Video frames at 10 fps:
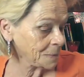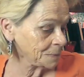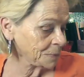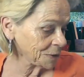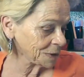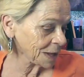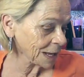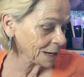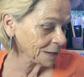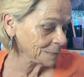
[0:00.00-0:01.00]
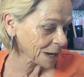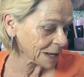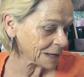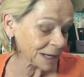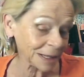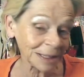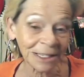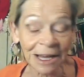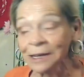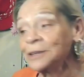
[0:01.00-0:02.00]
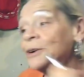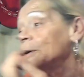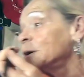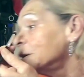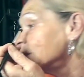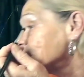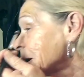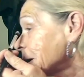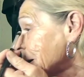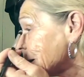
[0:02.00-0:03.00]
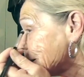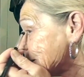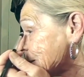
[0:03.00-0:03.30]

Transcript: Put that in my inside corner of my eye as